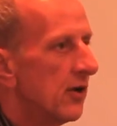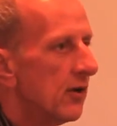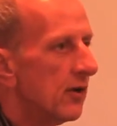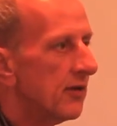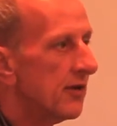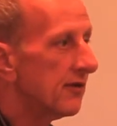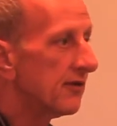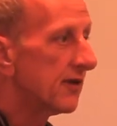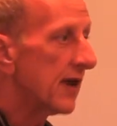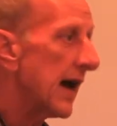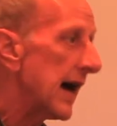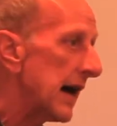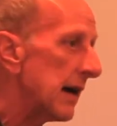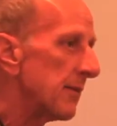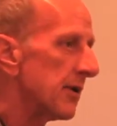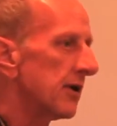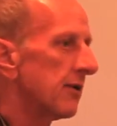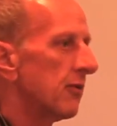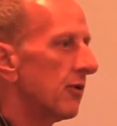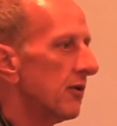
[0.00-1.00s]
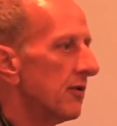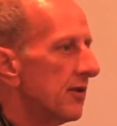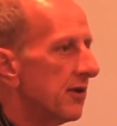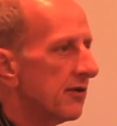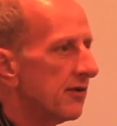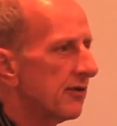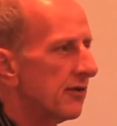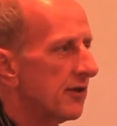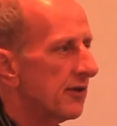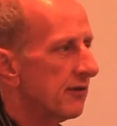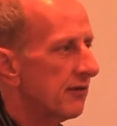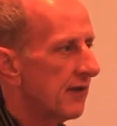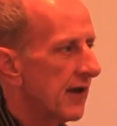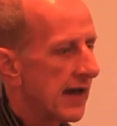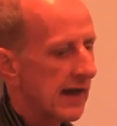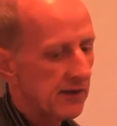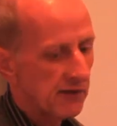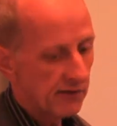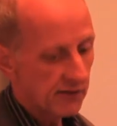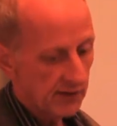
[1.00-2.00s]
or this comic, or this, this
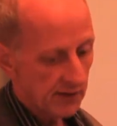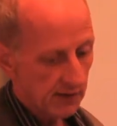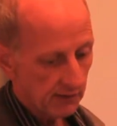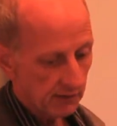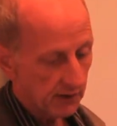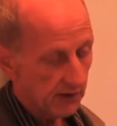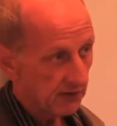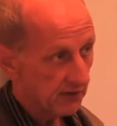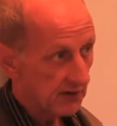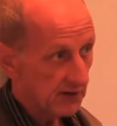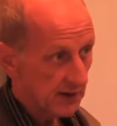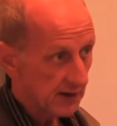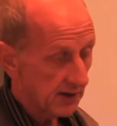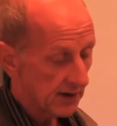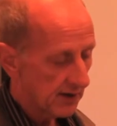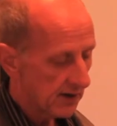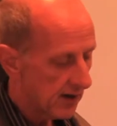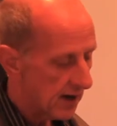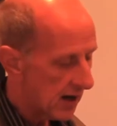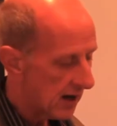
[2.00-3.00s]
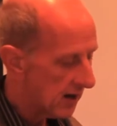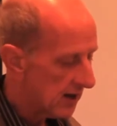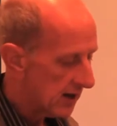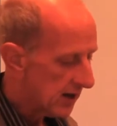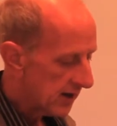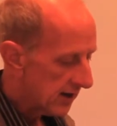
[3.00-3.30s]
fanzine, because he did it all